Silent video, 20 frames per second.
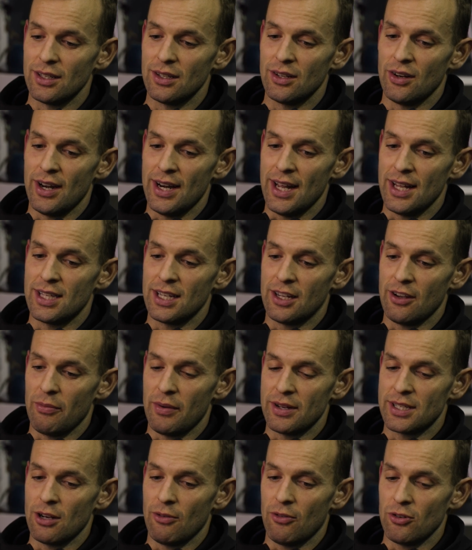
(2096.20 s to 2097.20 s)
I need to give
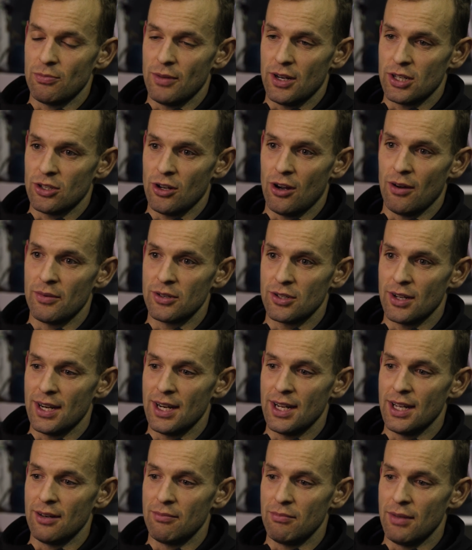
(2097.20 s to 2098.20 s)
myself as much time as I
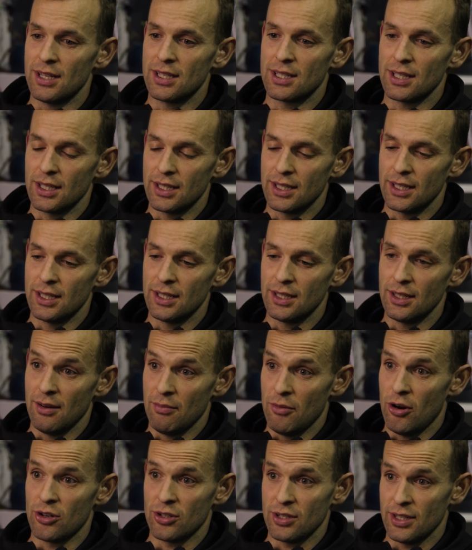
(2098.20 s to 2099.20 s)
need mentally,
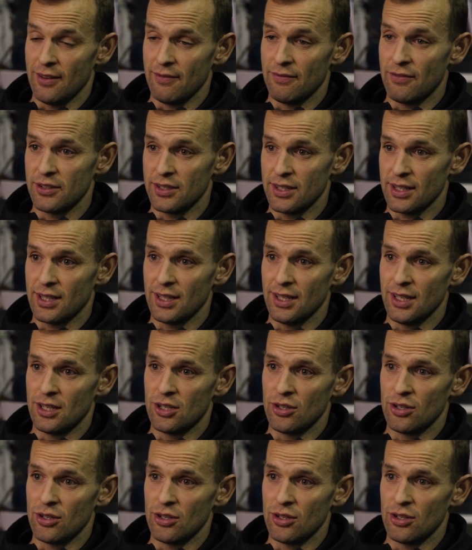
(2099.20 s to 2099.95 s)
emotionally, and physically